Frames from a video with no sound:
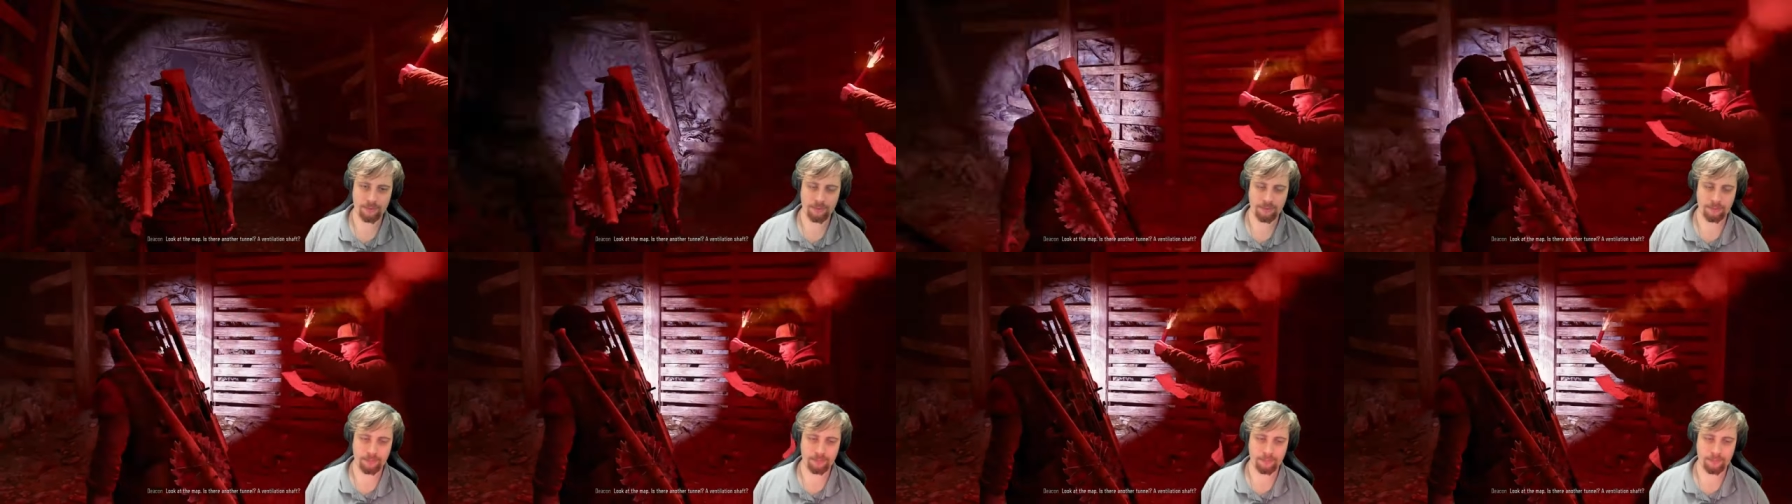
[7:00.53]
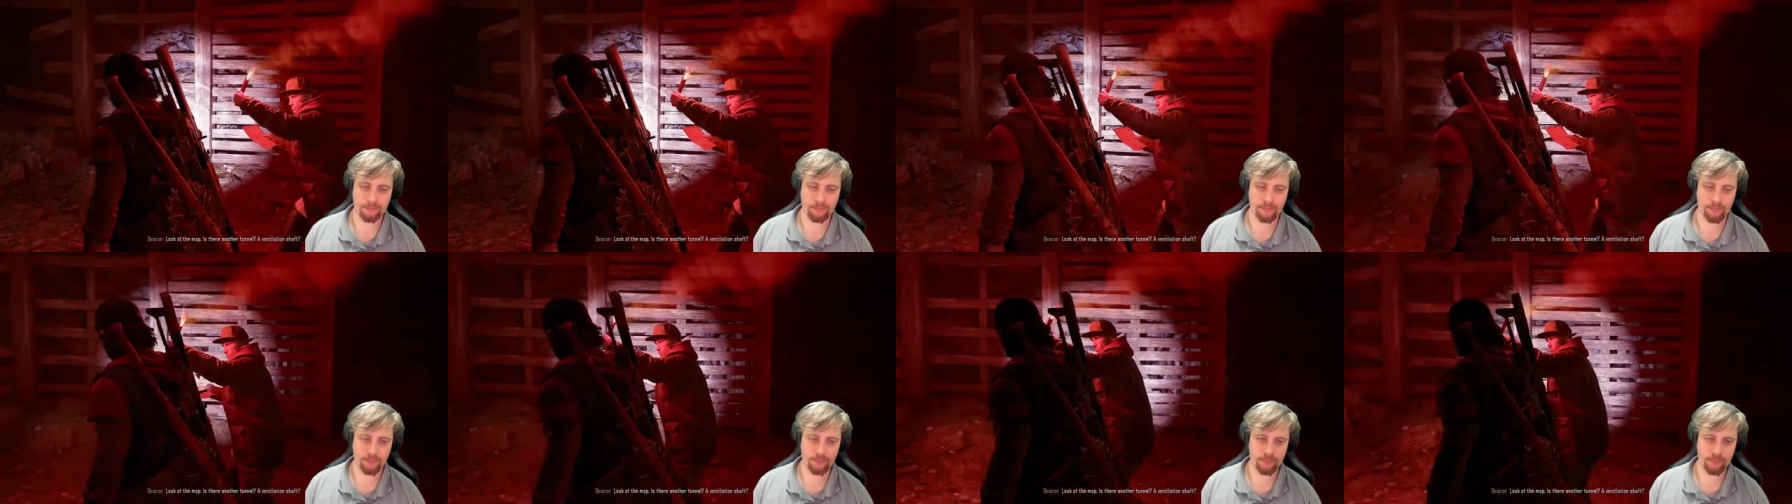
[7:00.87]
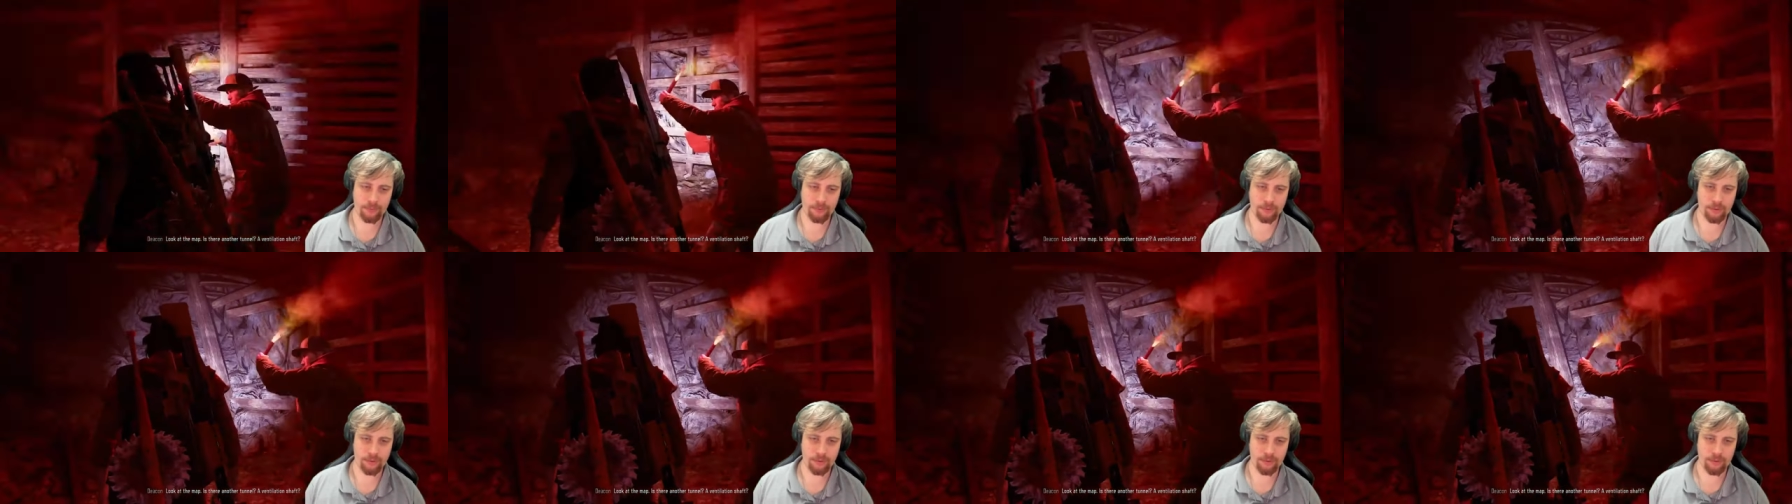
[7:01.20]
at the map. Is there
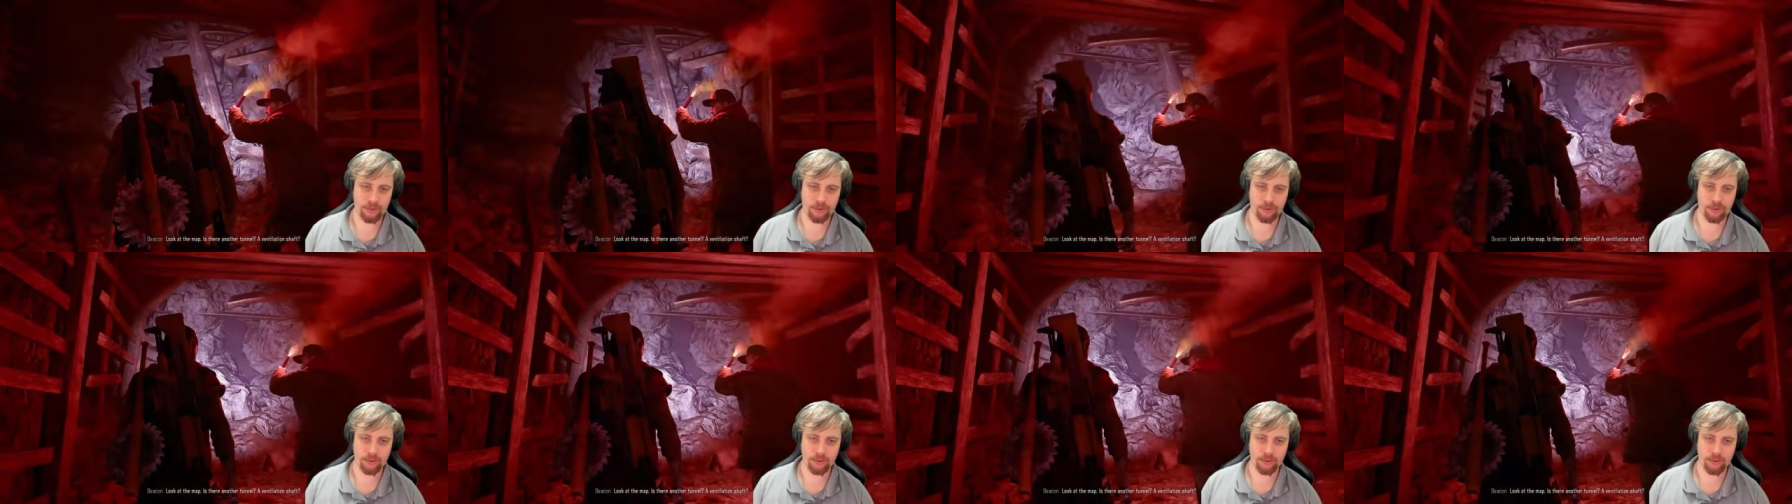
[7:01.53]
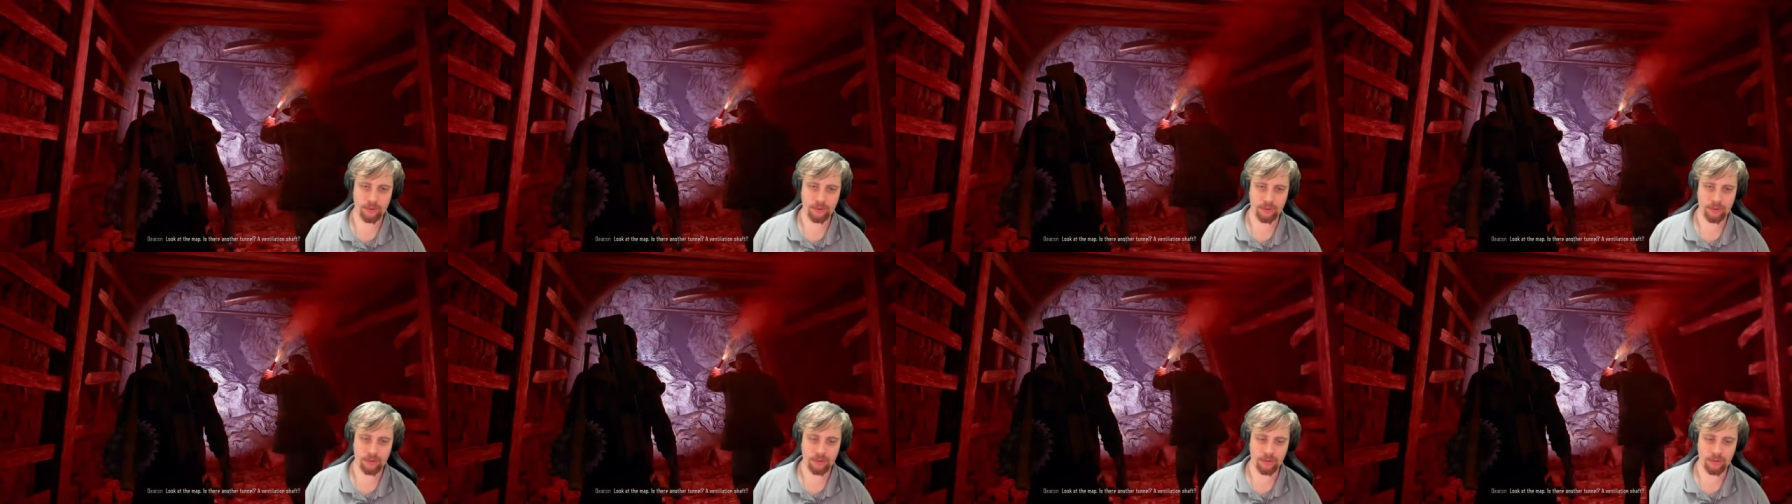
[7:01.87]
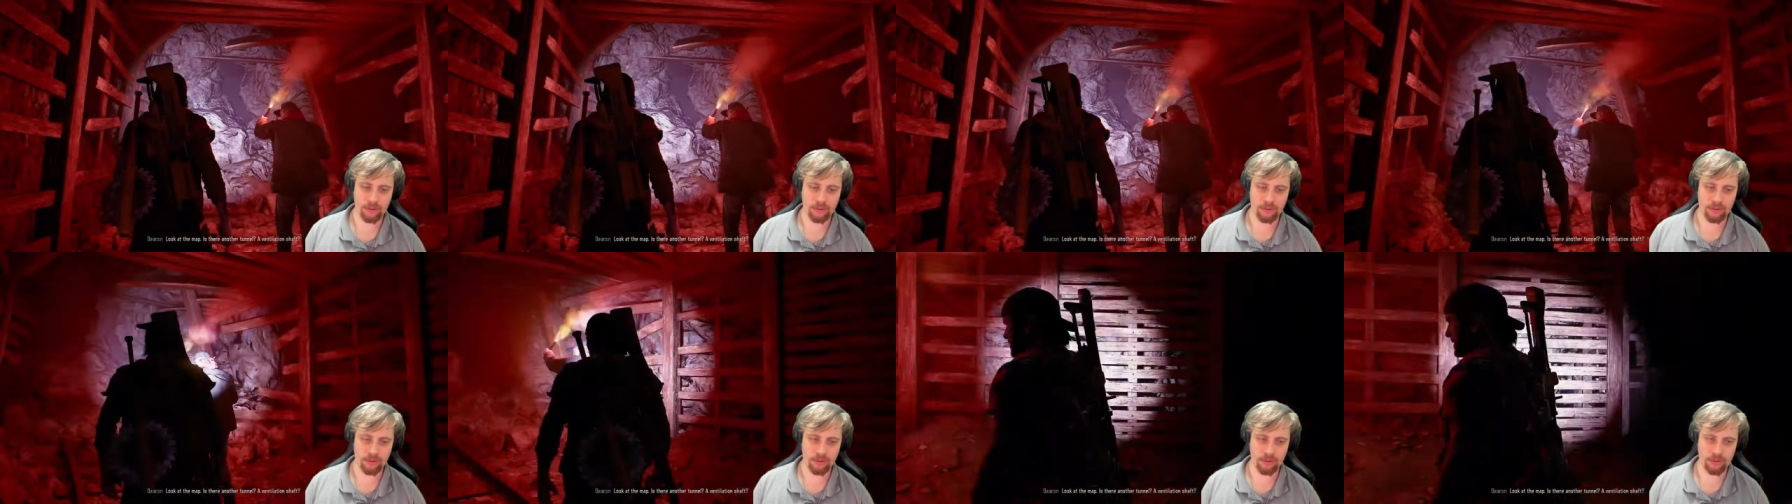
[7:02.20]
another tunnel?
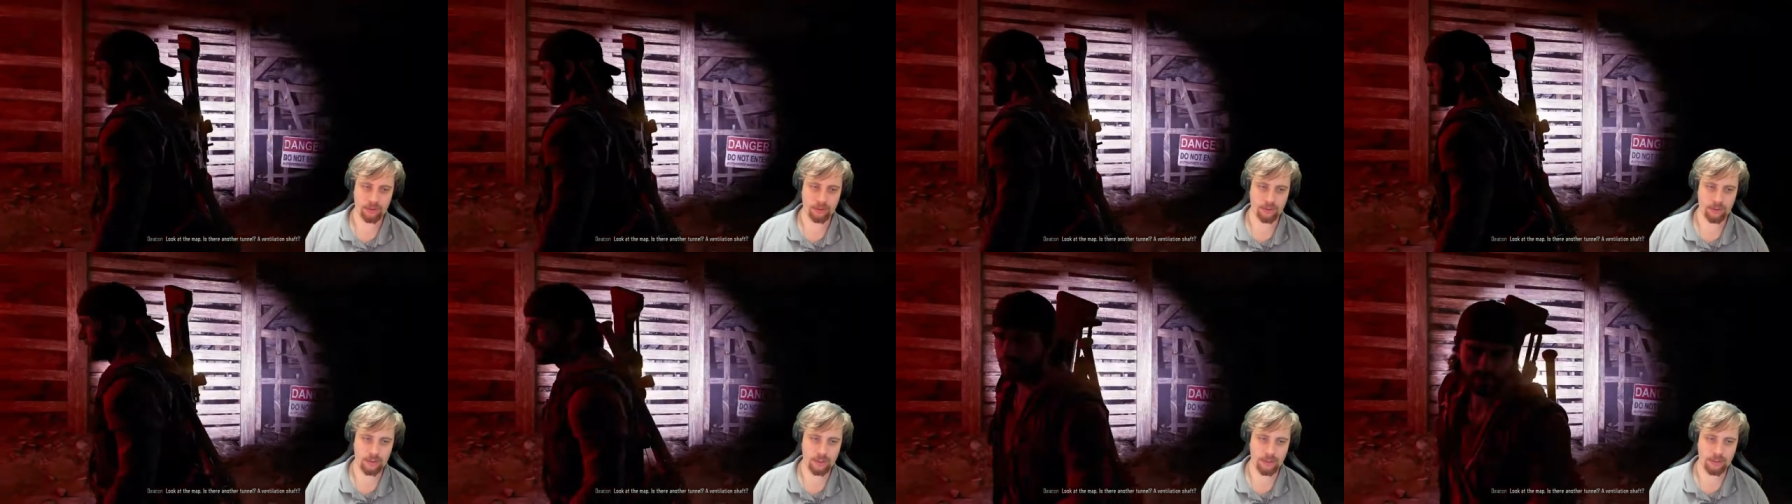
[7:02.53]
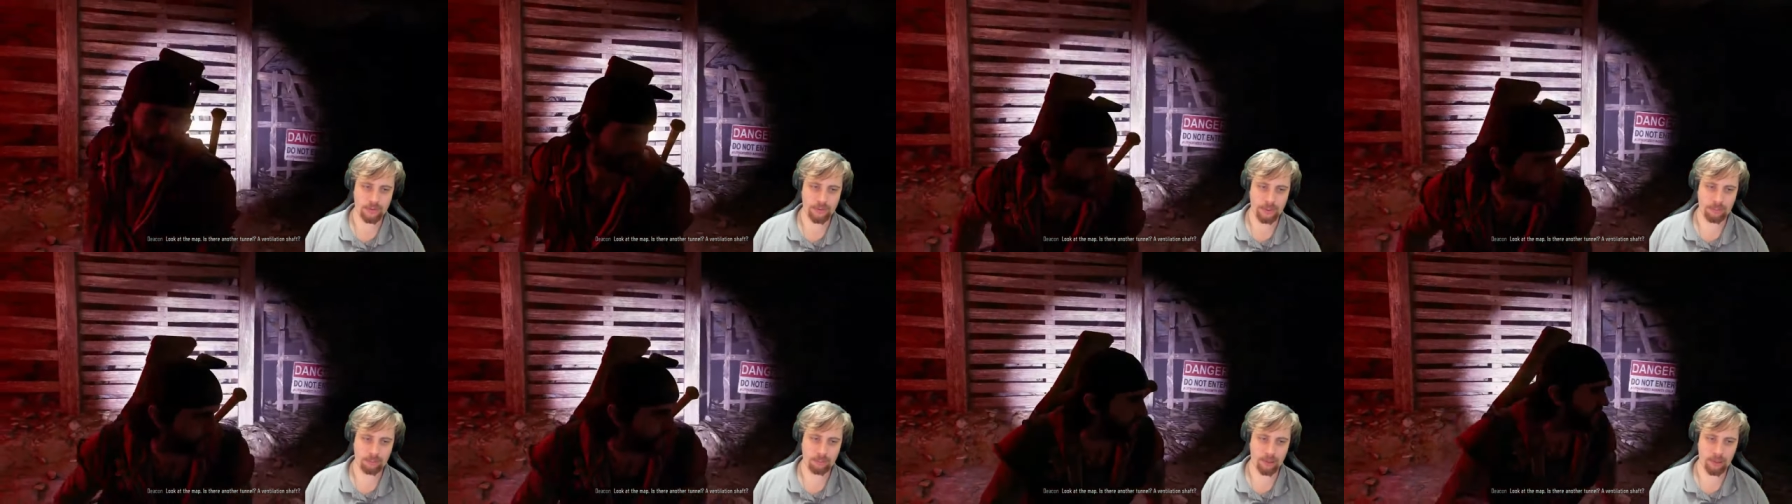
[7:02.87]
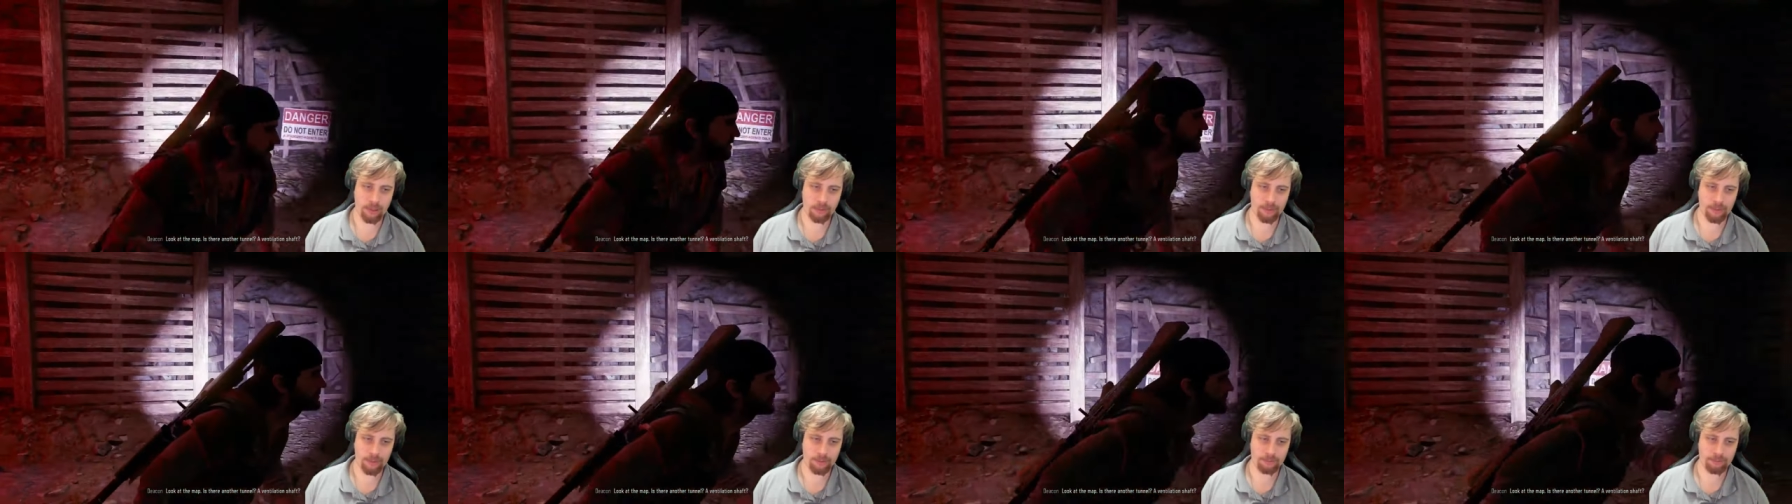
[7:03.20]
Ventilation. This way,
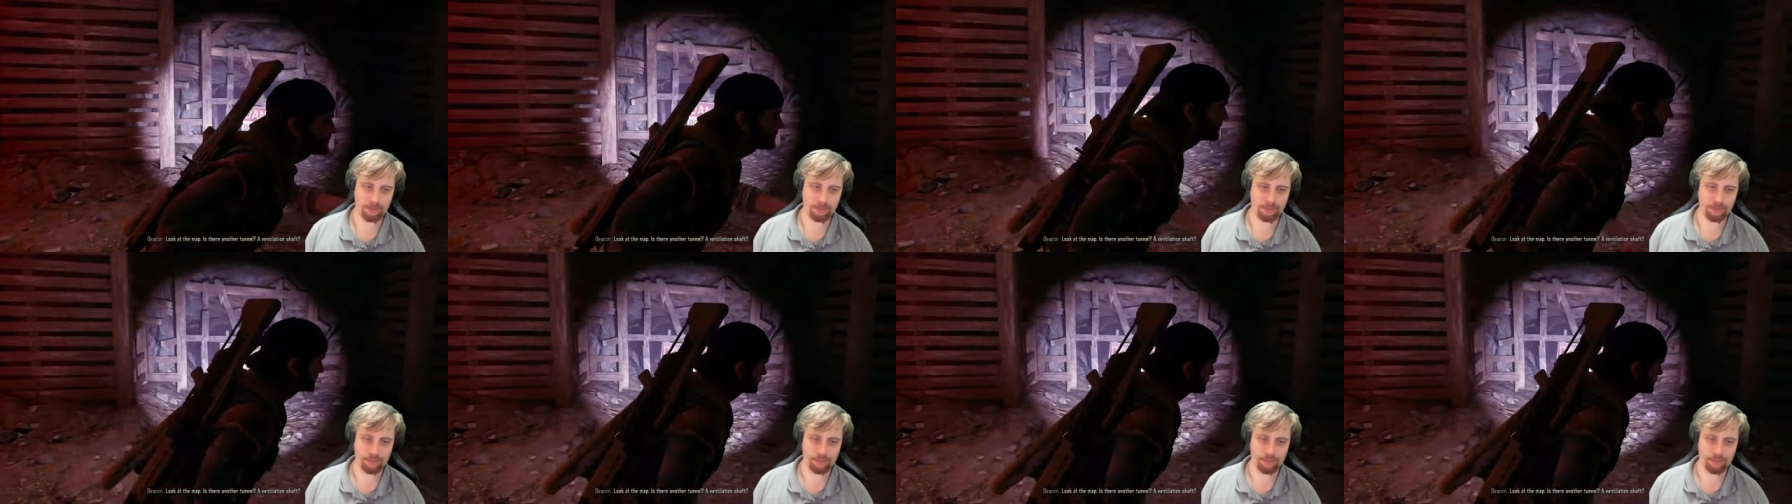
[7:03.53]
probably.